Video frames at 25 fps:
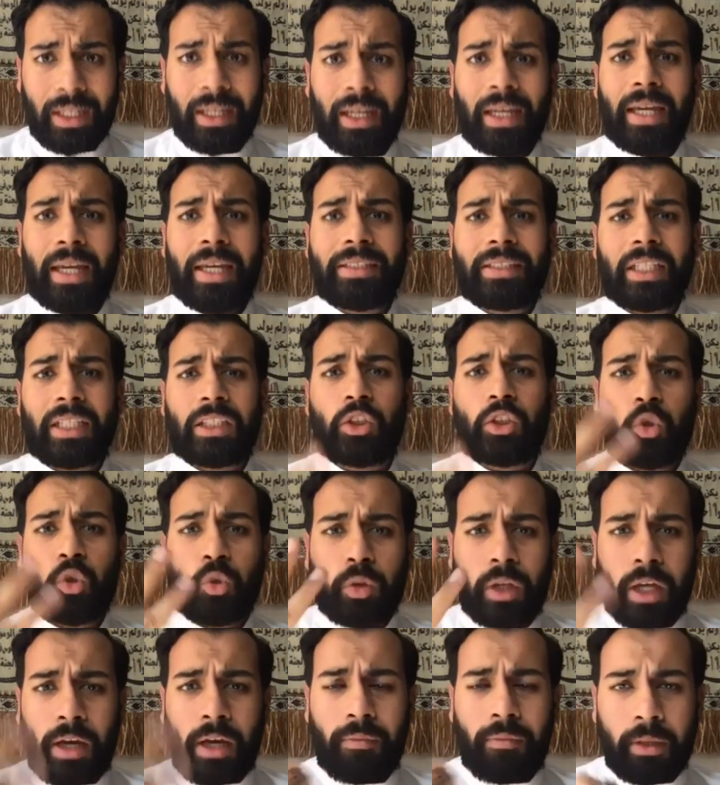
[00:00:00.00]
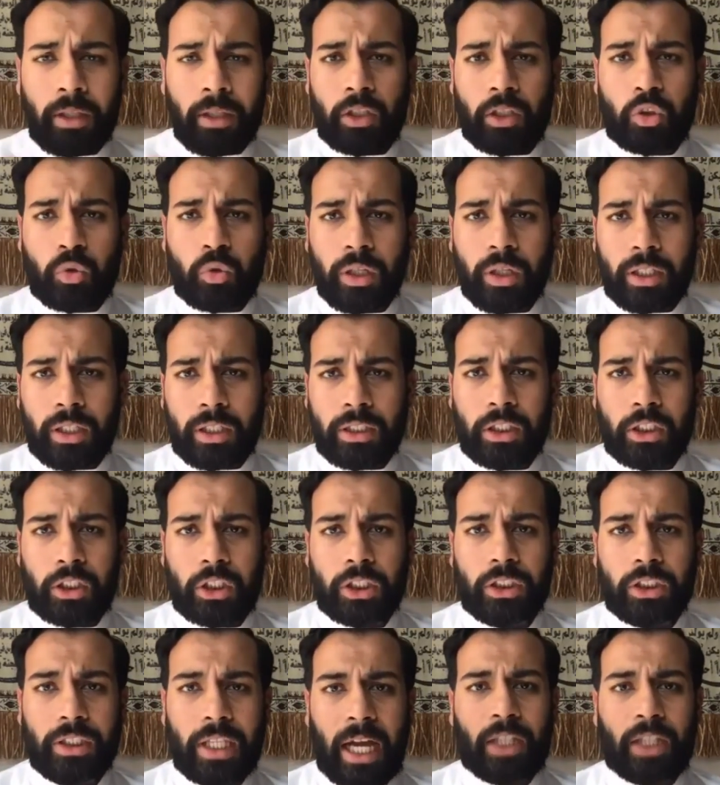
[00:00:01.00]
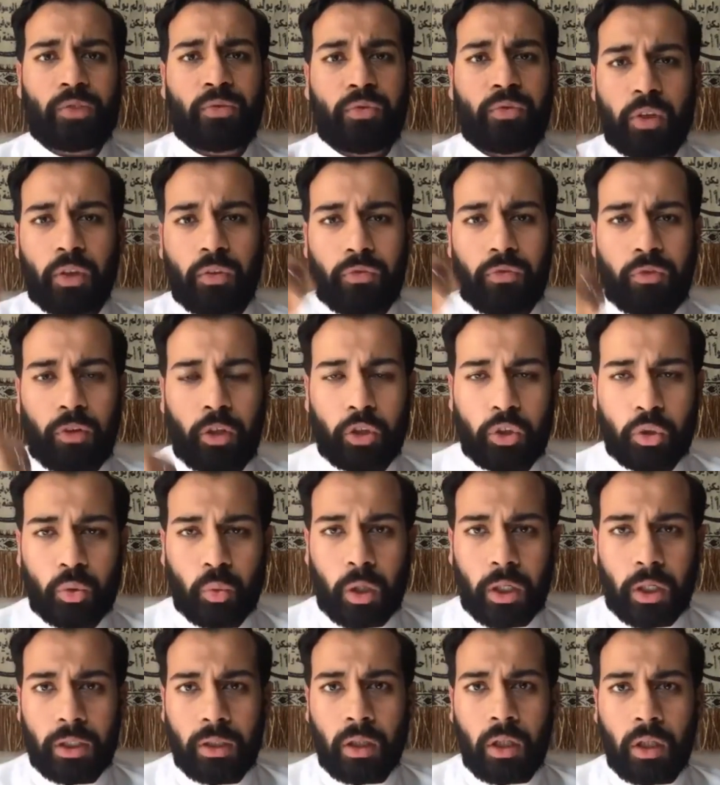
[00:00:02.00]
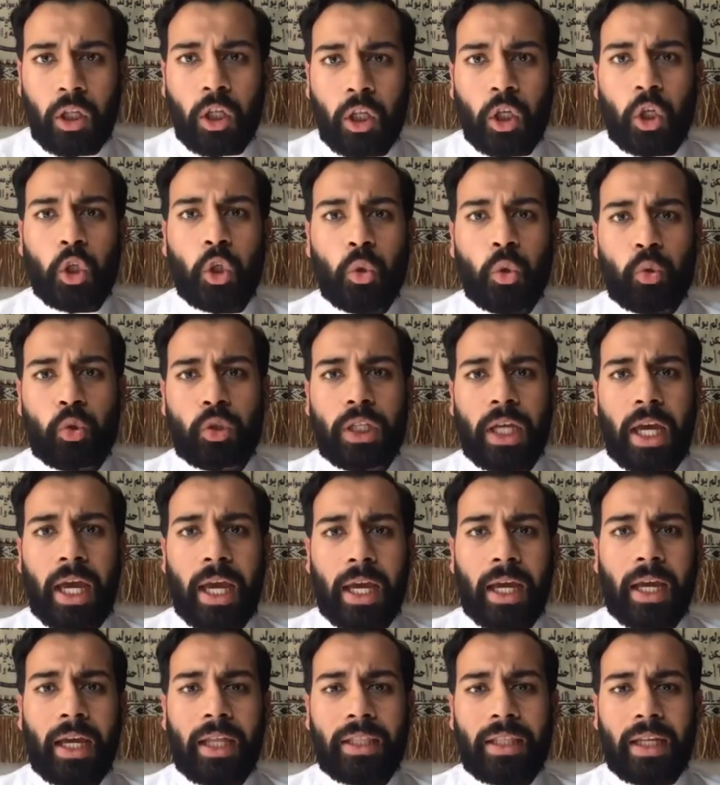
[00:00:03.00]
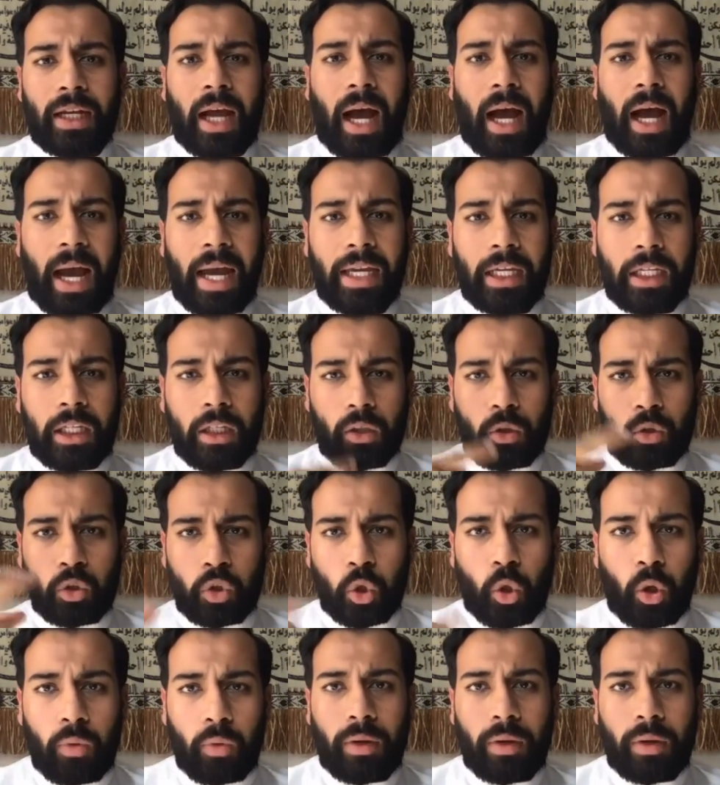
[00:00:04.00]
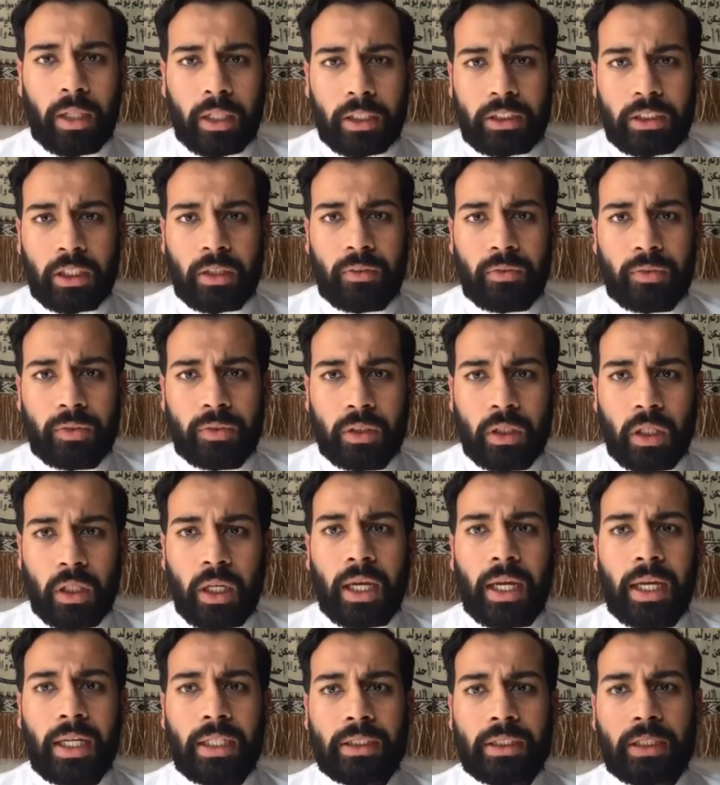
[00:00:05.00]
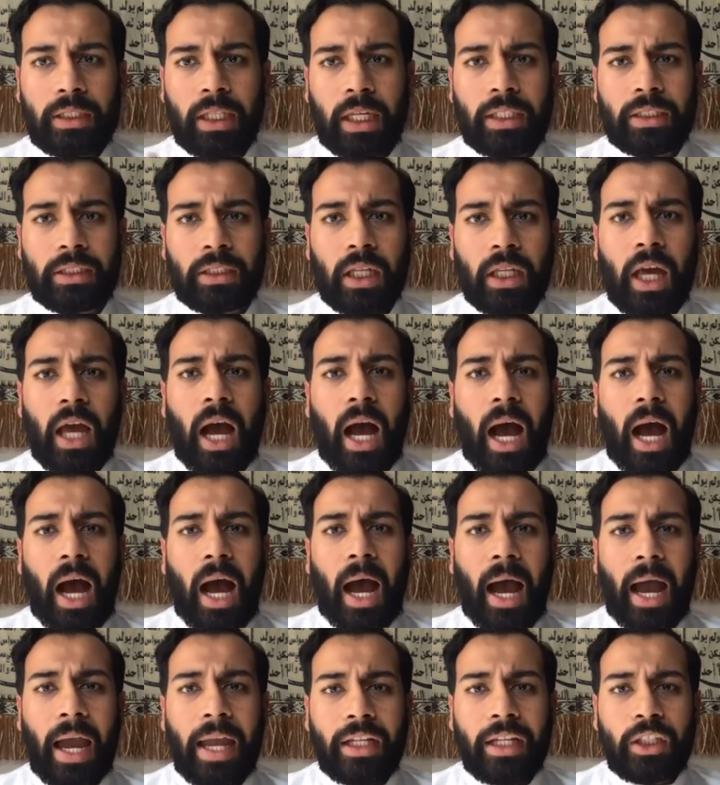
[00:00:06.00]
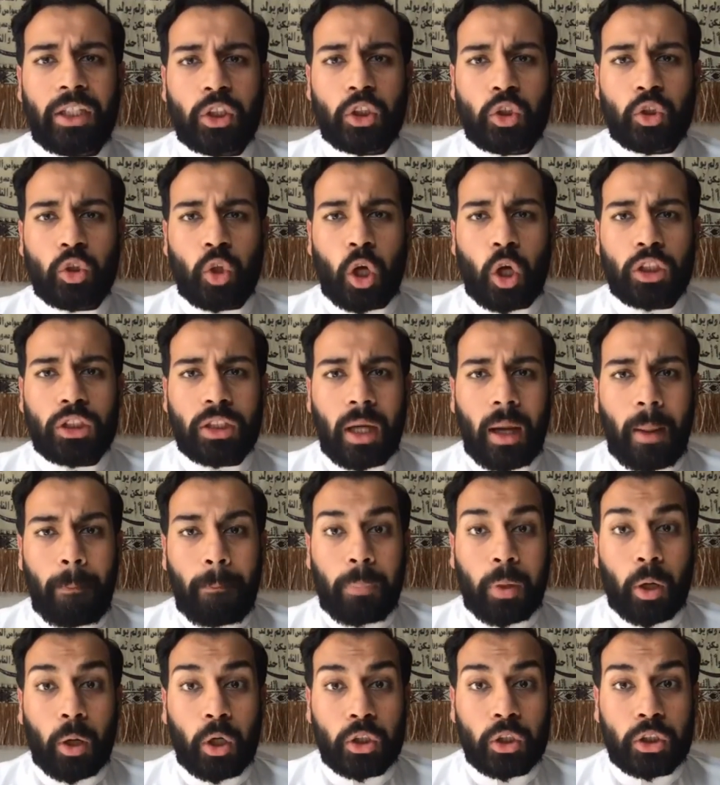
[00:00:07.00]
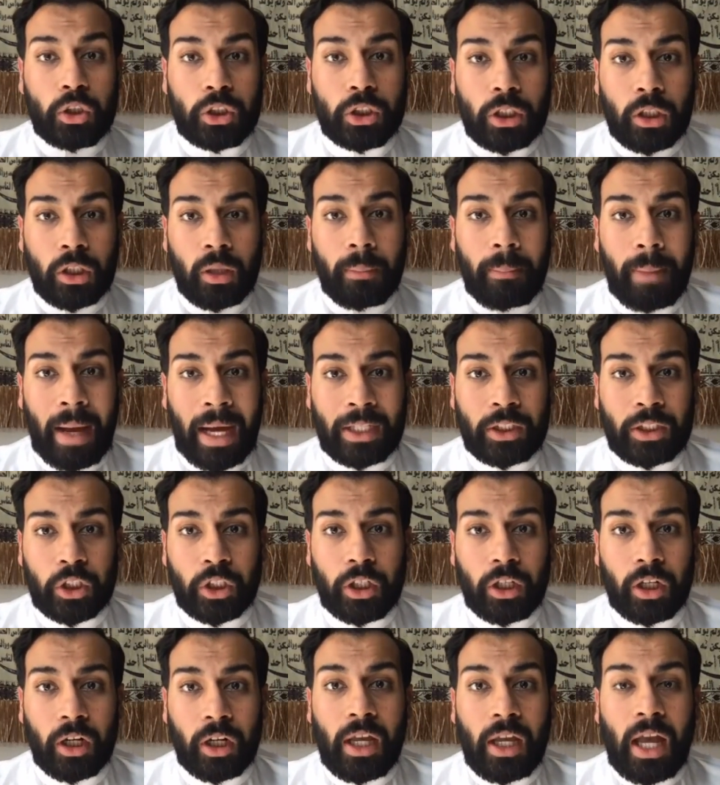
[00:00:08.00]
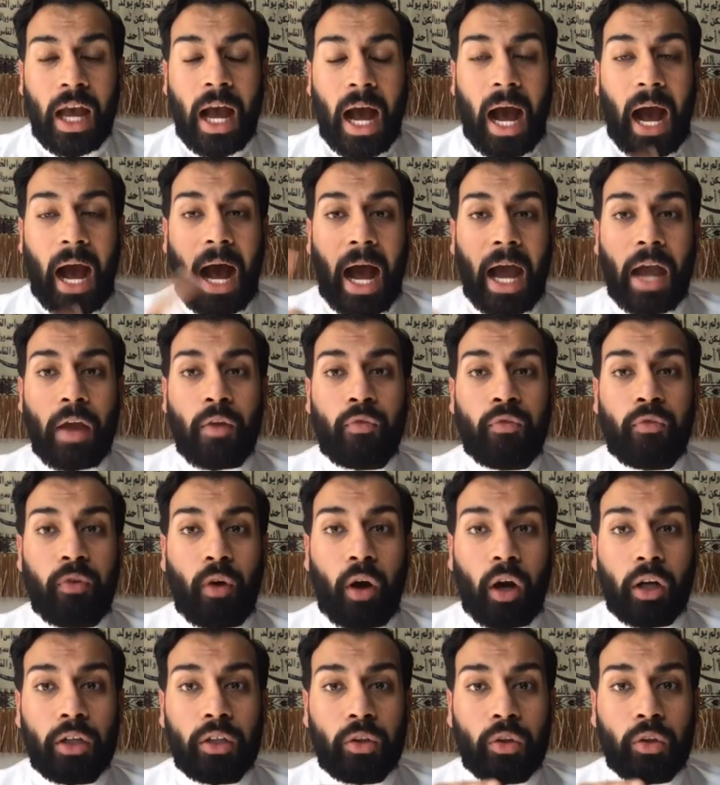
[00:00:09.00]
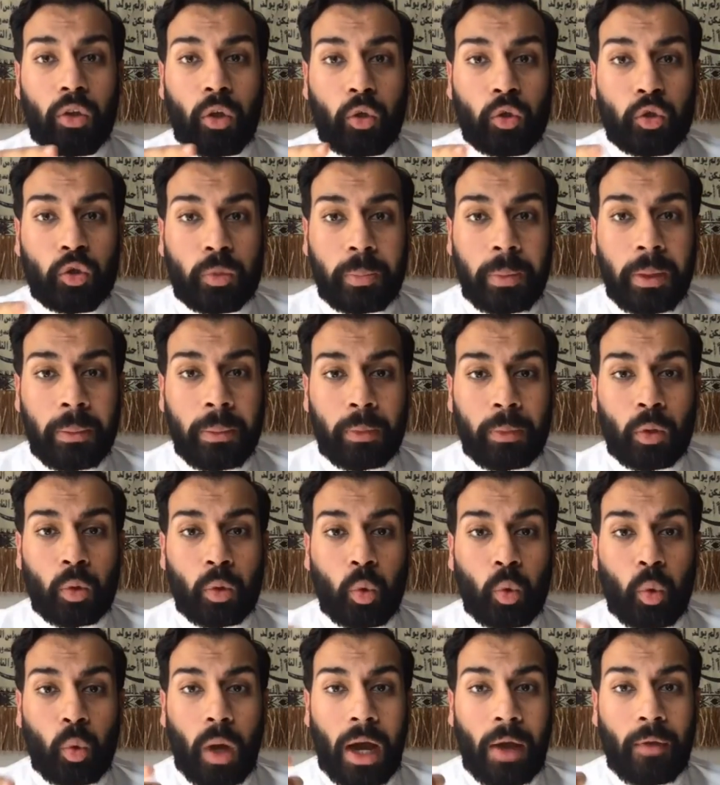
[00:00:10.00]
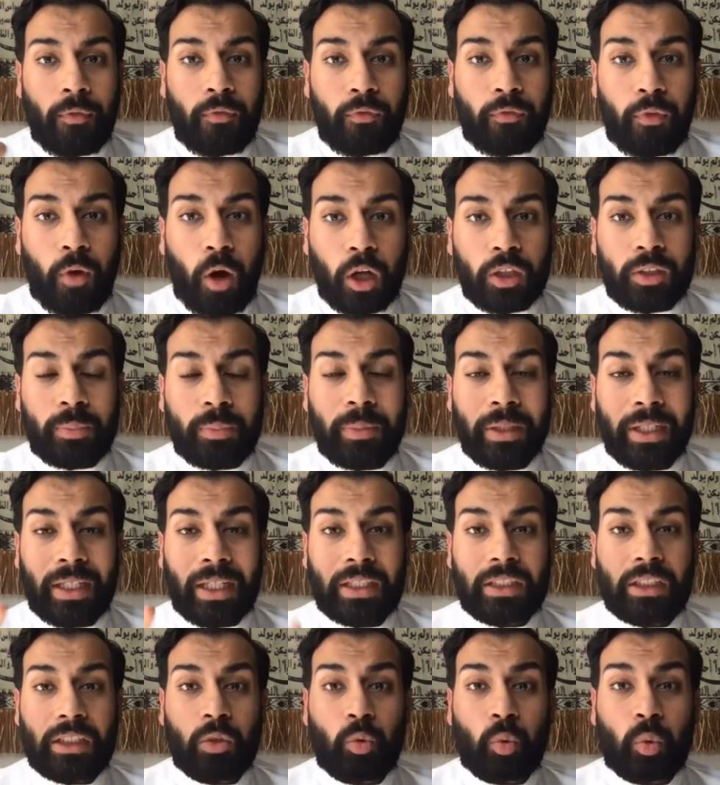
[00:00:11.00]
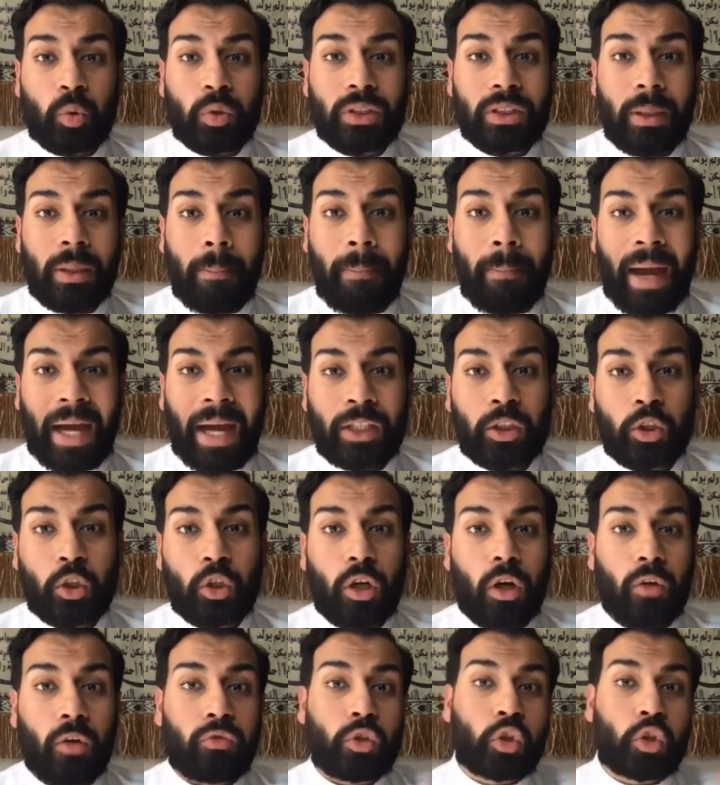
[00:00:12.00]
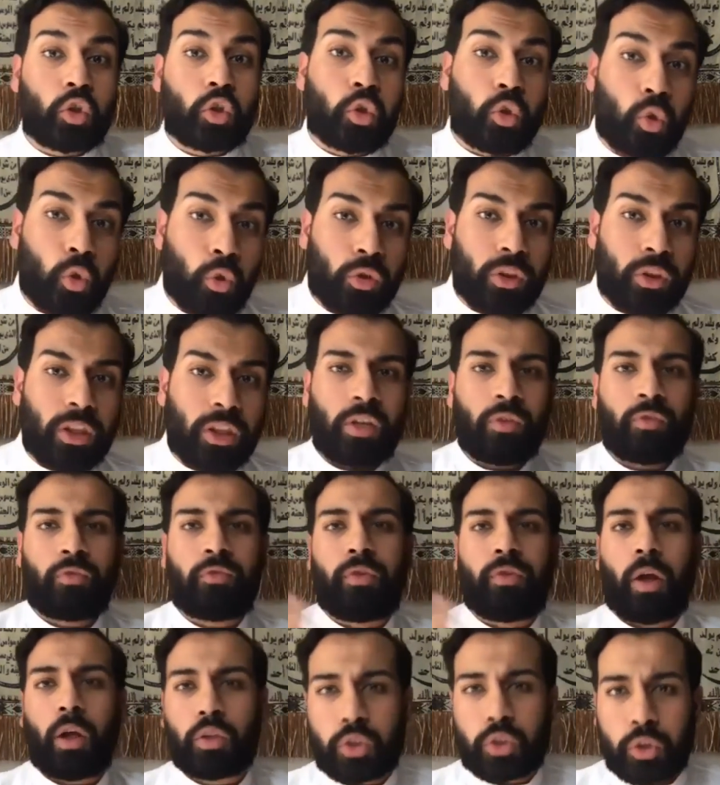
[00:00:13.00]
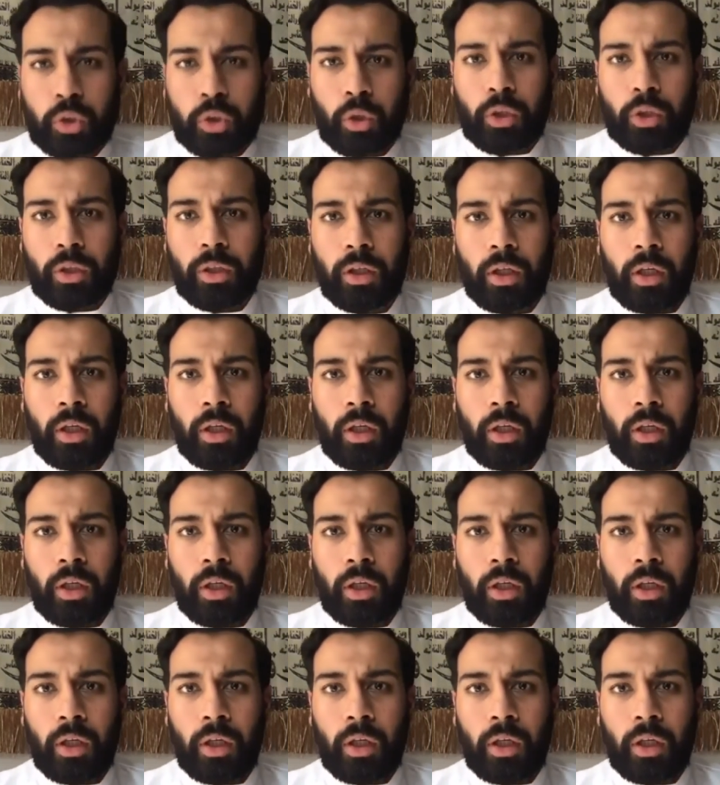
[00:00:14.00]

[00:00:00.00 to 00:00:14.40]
He says, you gave me these three conditions. As for the first one, you say that I killed your relatives. He says, it is not a personal matter. I fought those people who I fought because it was a matter of truth and falsehood.